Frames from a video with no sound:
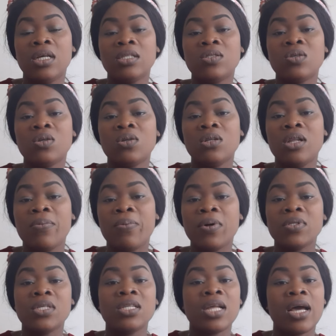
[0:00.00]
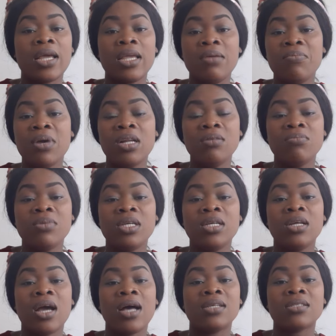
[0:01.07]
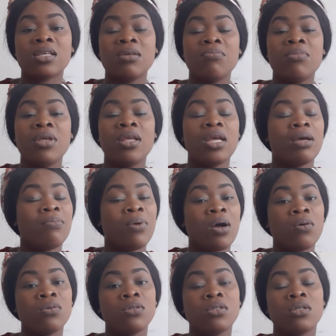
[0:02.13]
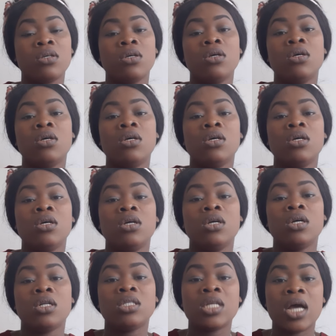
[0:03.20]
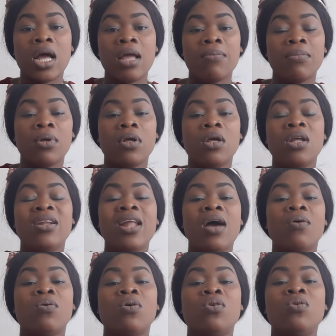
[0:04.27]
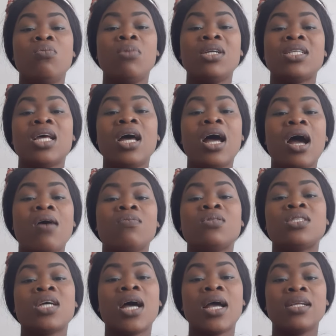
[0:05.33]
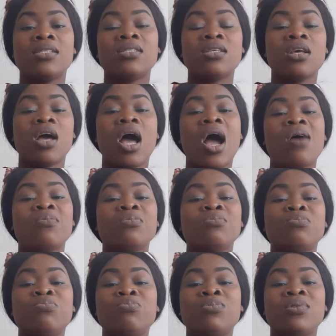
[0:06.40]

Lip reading: the person that emailed me asking me about time. Now, no matter how tight, how